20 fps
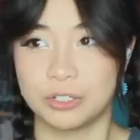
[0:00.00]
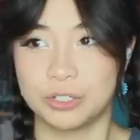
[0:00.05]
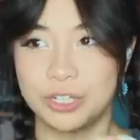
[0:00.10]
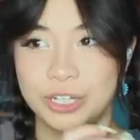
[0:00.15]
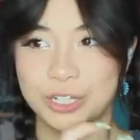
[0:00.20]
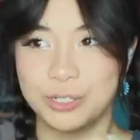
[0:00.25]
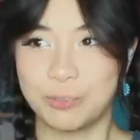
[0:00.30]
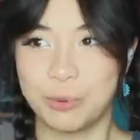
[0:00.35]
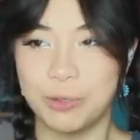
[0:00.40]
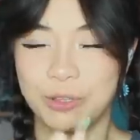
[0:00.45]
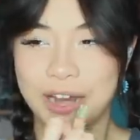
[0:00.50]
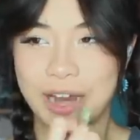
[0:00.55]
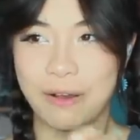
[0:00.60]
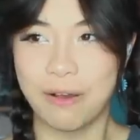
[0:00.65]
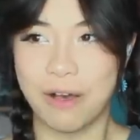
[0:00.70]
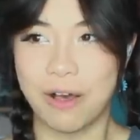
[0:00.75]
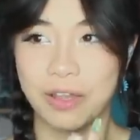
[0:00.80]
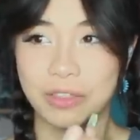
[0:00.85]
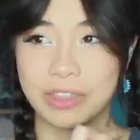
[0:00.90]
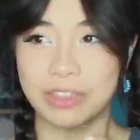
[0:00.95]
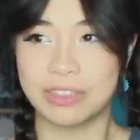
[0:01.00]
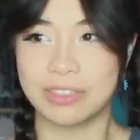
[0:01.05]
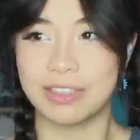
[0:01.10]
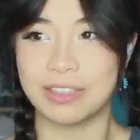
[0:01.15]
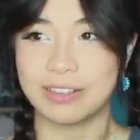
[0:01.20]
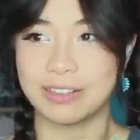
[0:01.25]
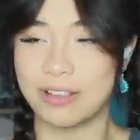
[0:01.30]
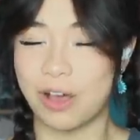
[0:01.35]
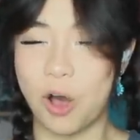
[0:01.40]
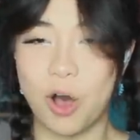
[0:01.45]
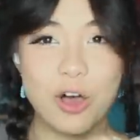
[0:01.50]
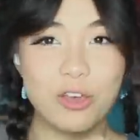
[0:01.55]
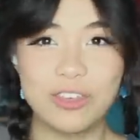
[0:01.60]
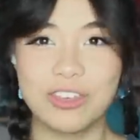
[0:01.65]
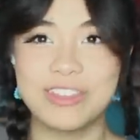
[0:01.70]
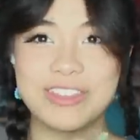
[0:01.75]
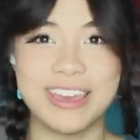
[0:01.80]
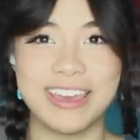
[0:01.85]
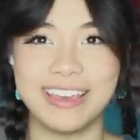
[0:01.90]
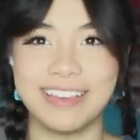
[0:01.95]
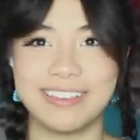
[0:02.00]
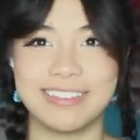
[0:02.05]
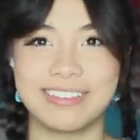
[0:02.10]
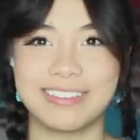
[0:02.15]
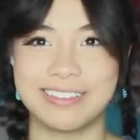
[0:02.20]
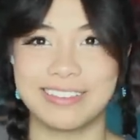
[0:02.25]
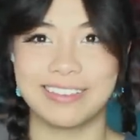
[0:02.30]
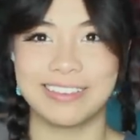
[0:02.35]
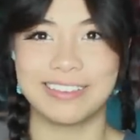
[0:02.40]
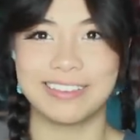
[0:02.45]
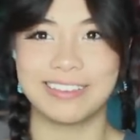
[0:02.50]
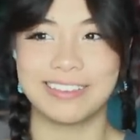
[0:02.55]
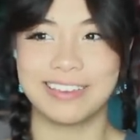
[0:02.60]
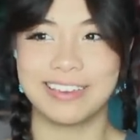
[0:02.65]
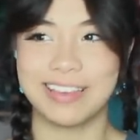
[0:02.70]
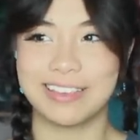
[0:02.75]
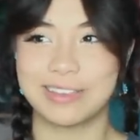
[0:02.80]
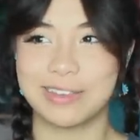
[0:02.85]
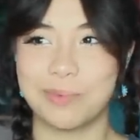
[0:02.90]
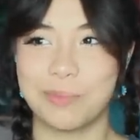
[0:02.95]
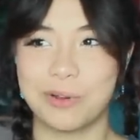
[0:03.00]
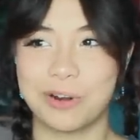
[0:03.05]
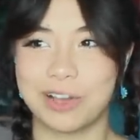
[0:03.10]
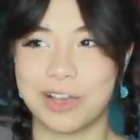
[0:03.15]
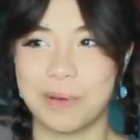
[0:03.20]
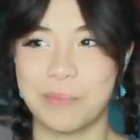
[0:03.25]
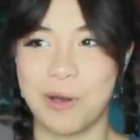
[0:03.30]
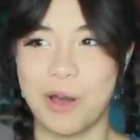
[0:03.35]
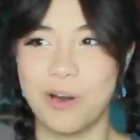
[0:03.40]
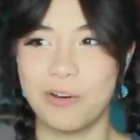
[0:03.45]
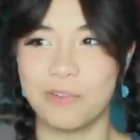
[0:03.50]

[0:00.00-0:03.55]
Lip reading: She's pulling out all the things to get someone to come